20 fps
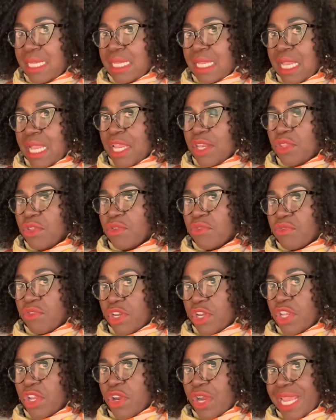and you've
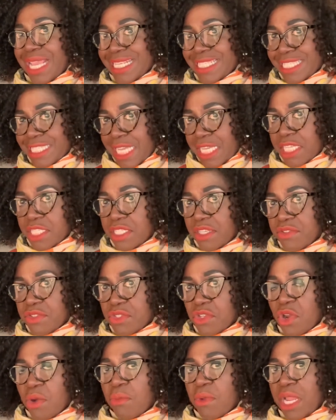written your executive
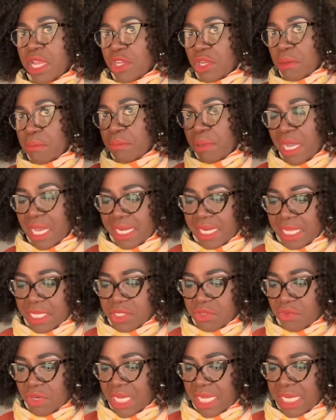summary and your body is
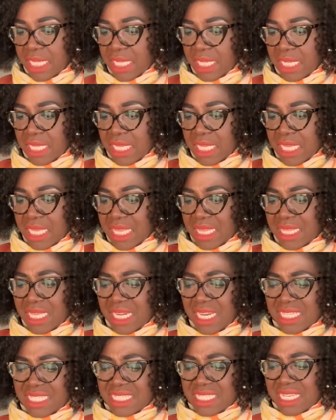ready, then
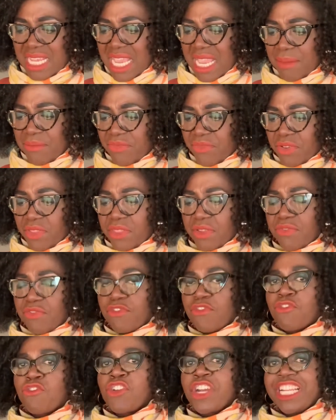it's time for the
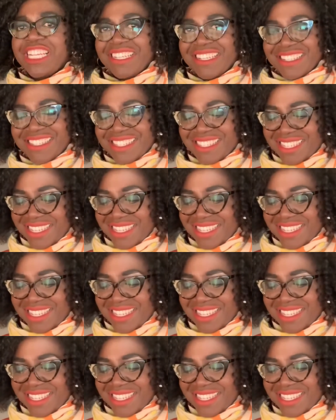frills.